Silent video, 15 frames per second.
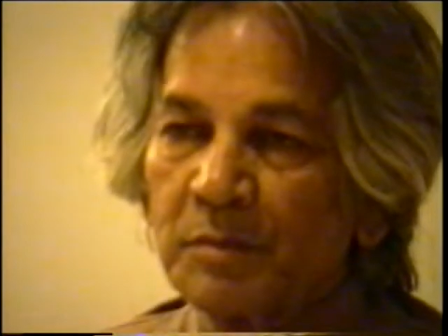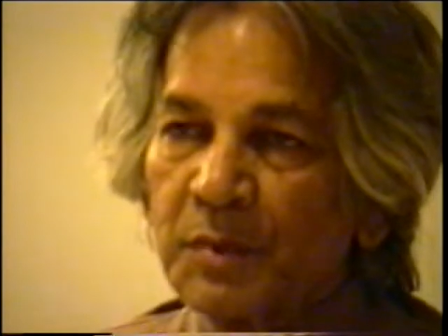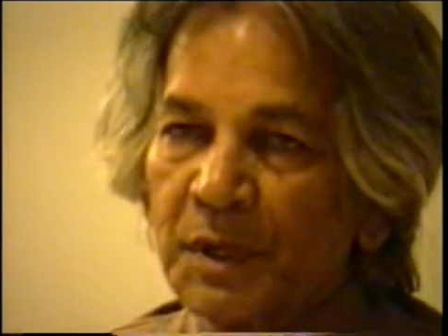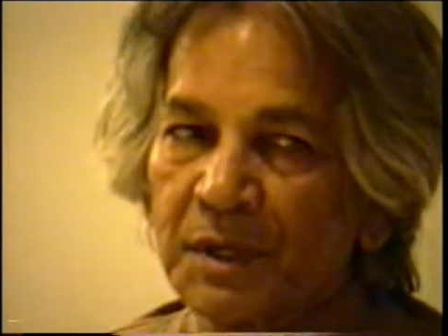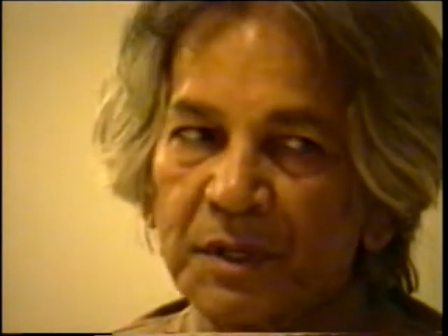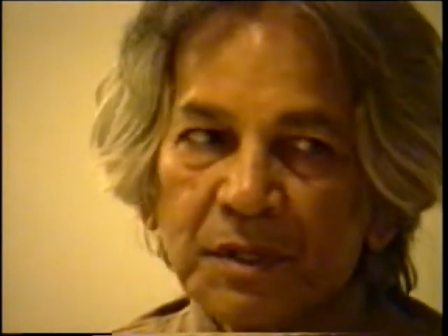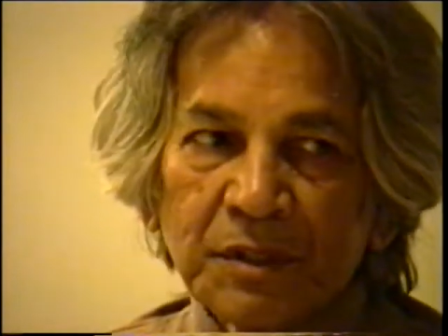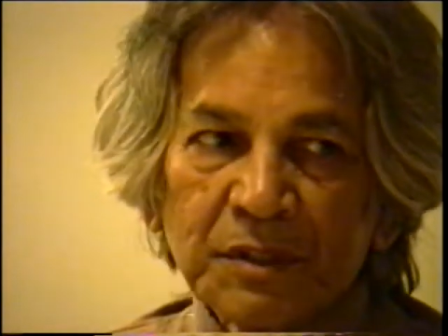
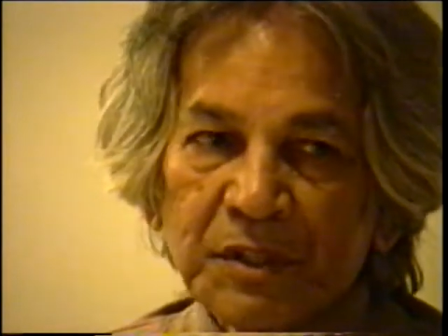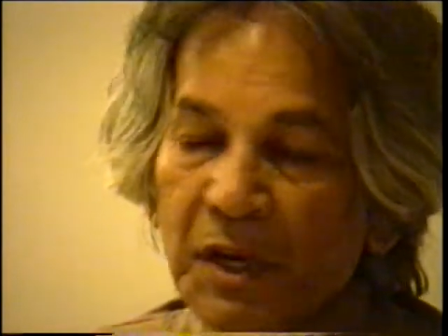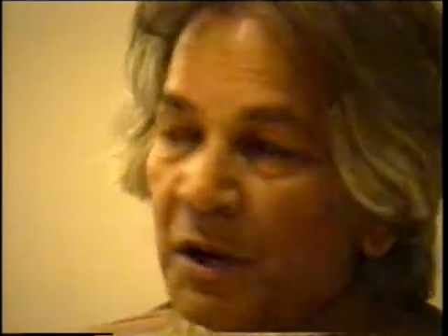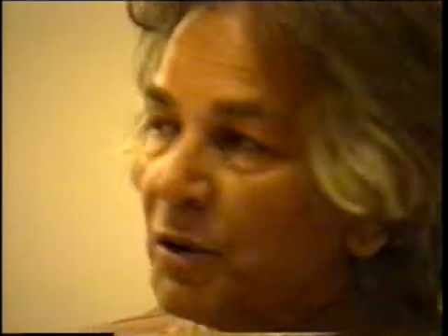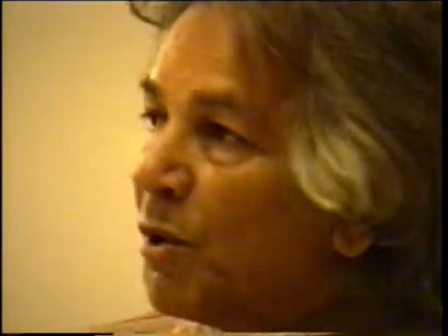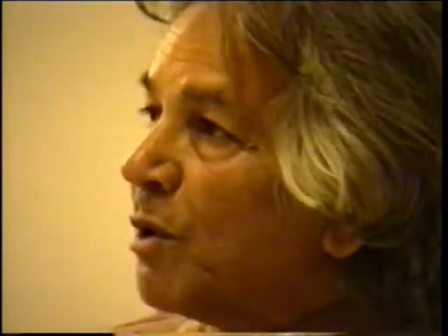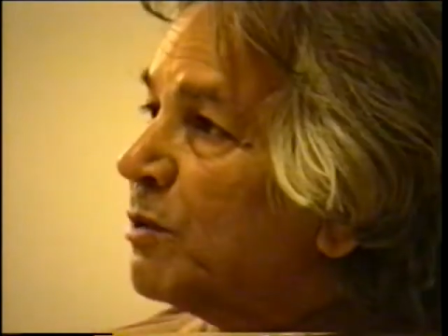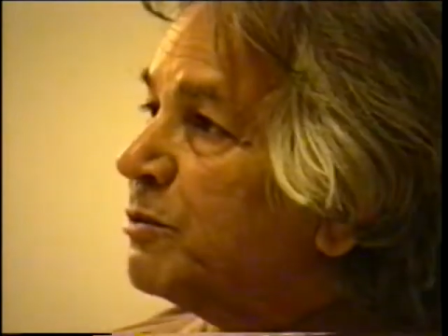But they
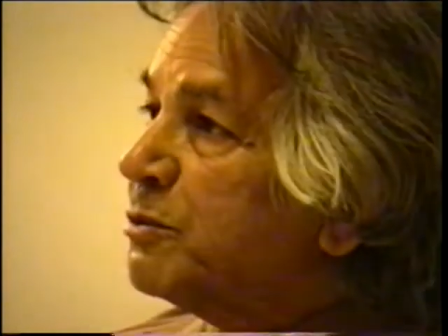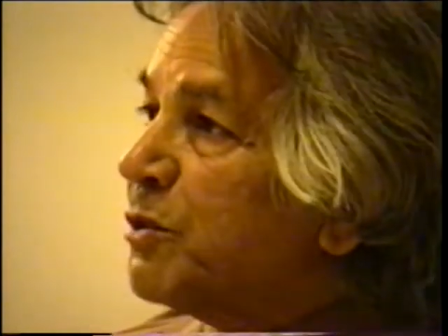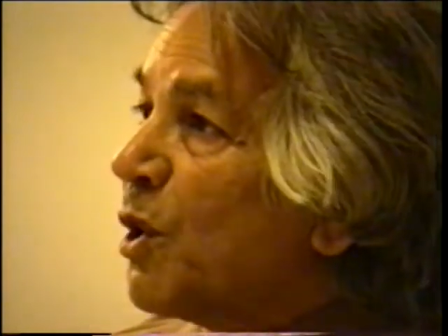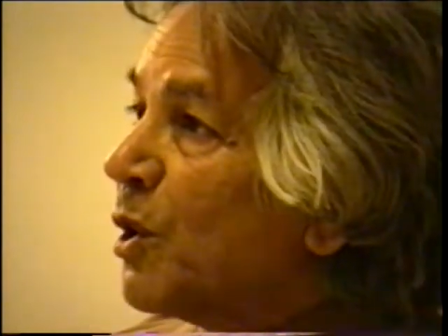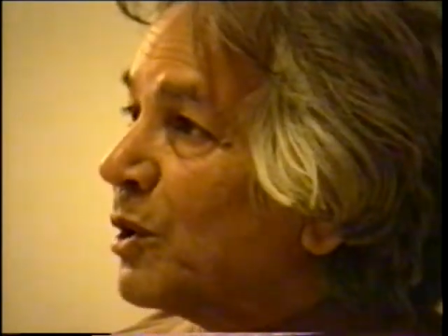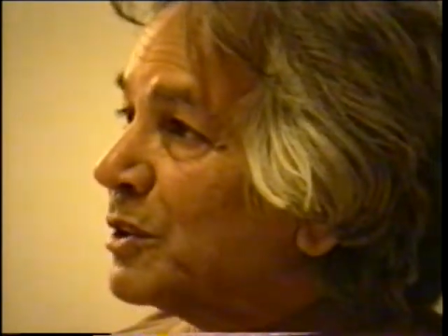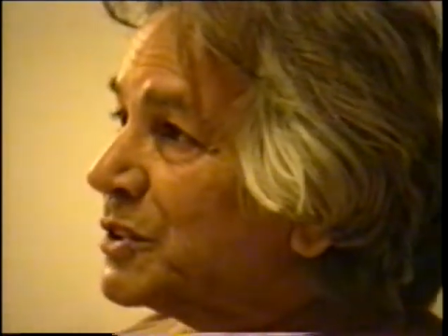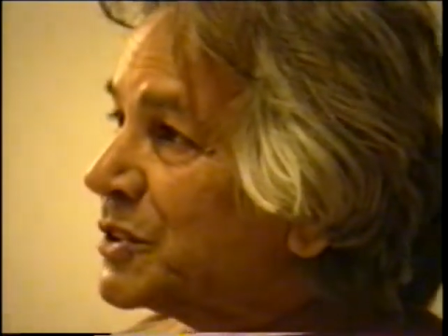are all
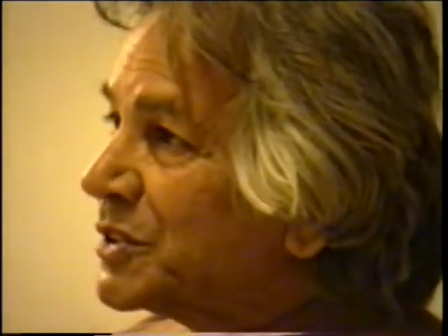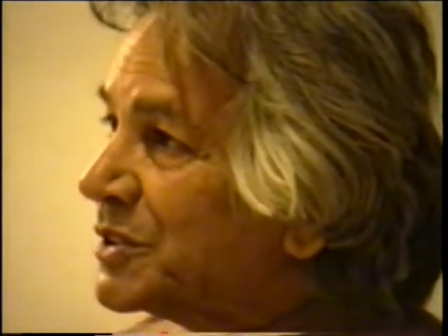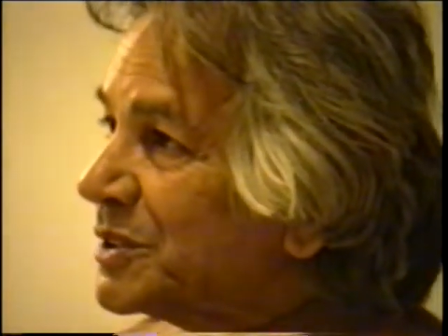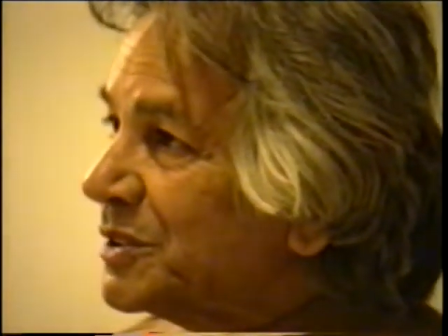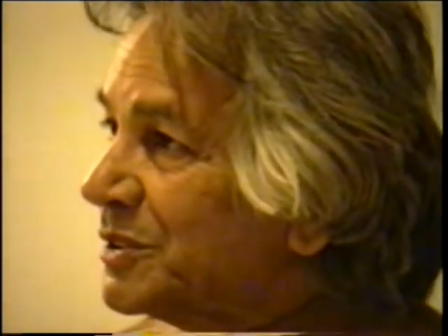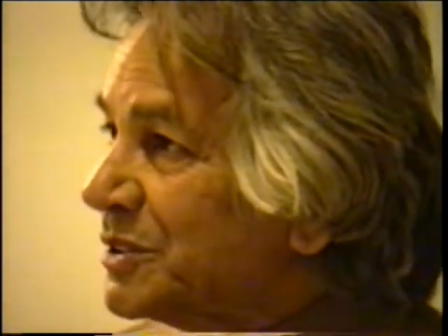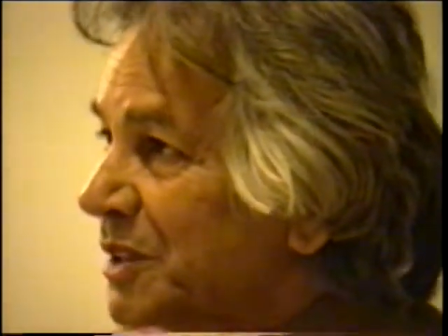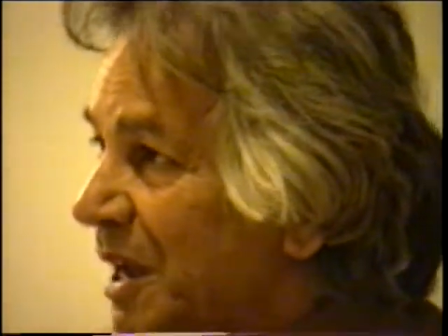
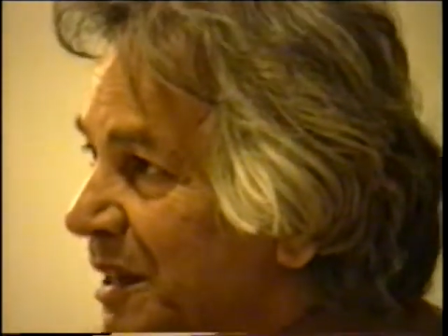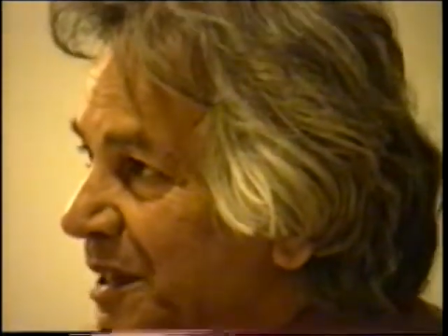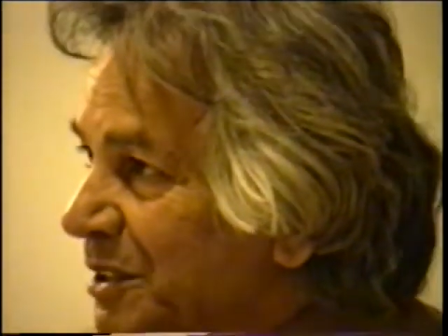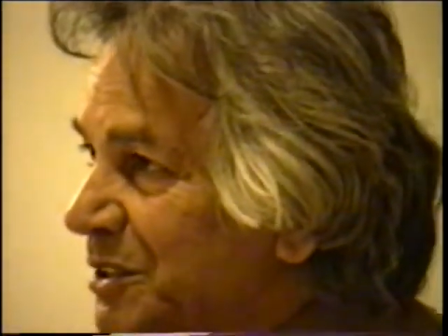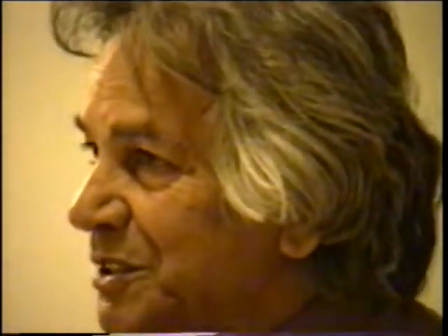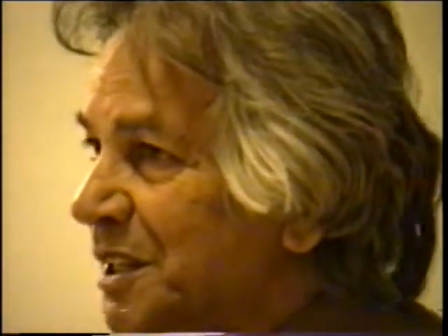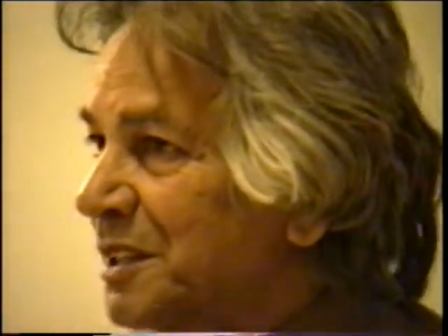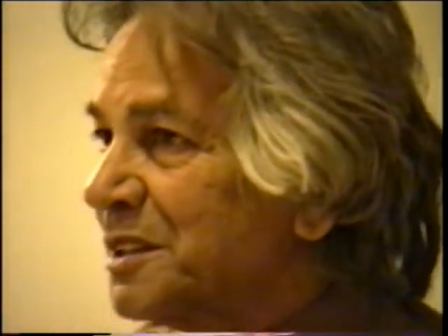false. So I
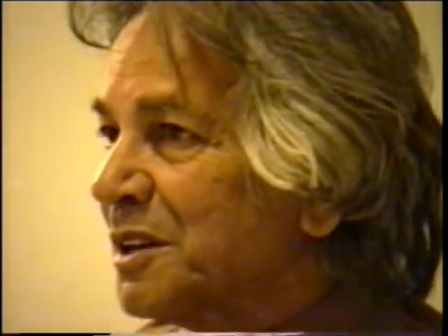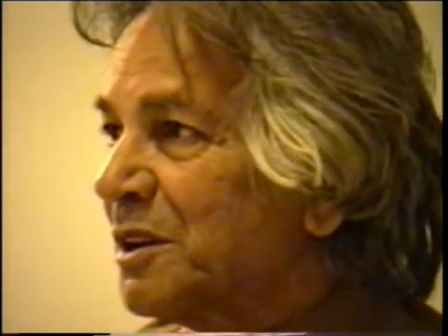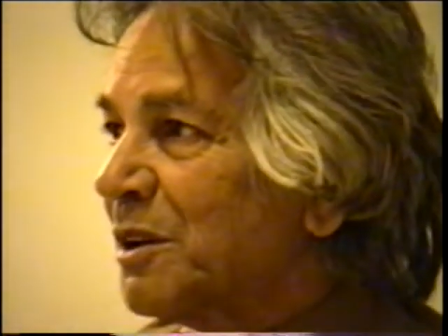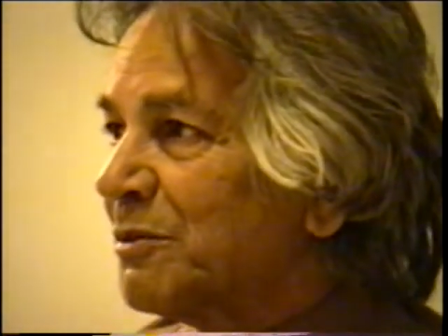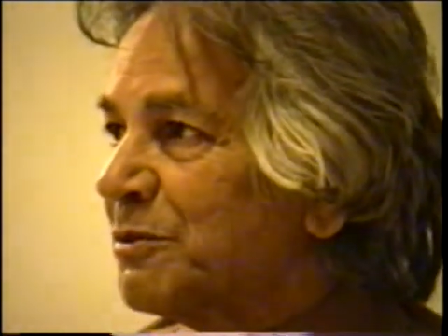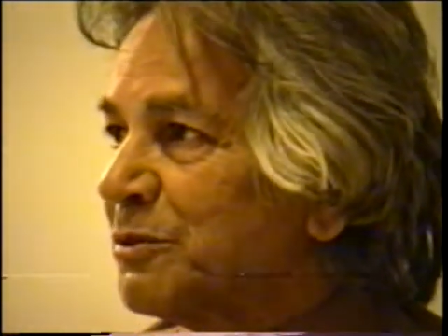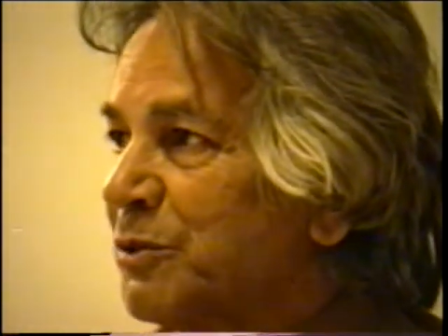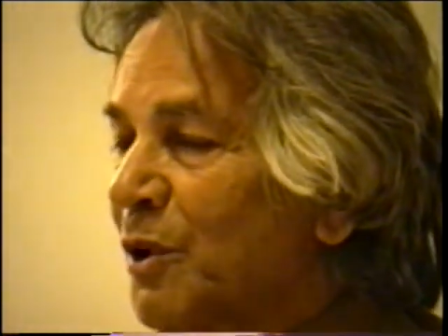can say they
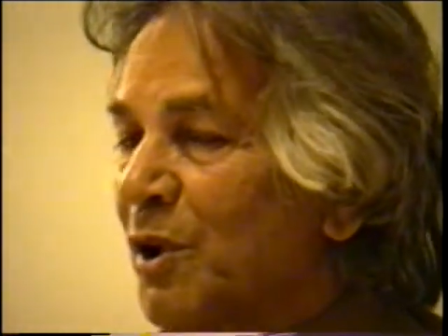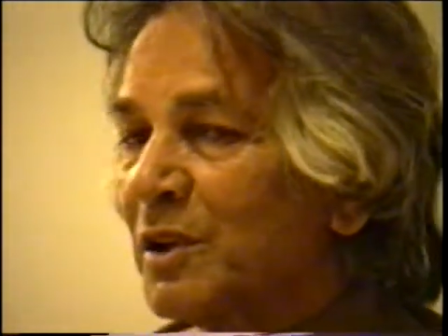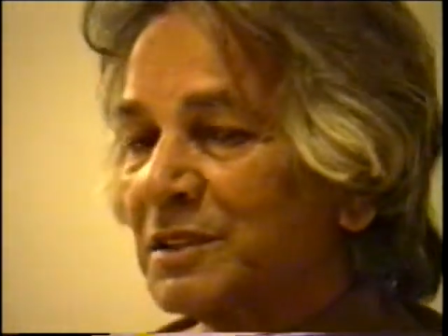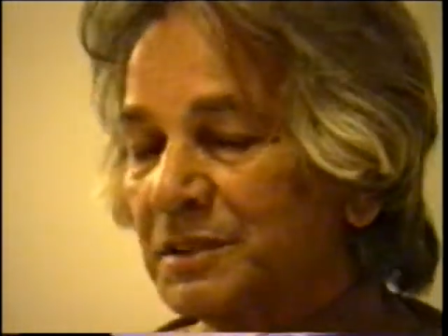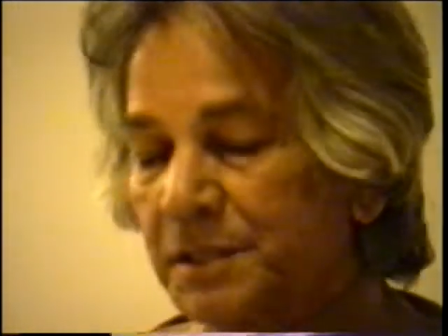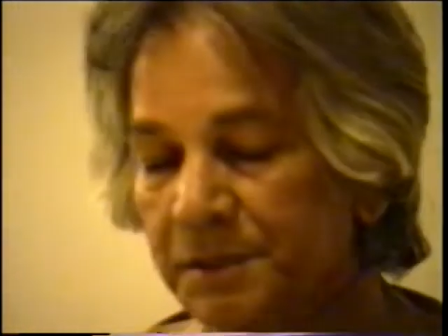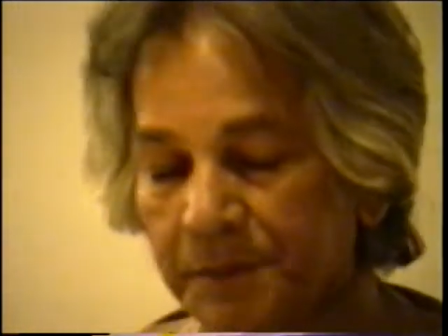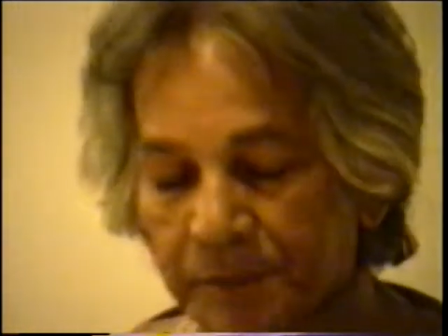are
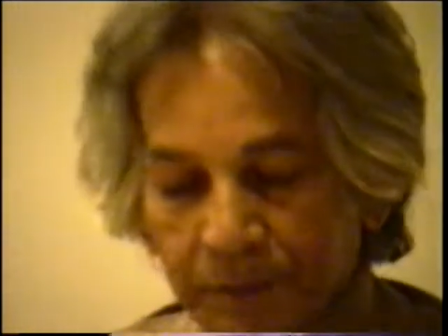false.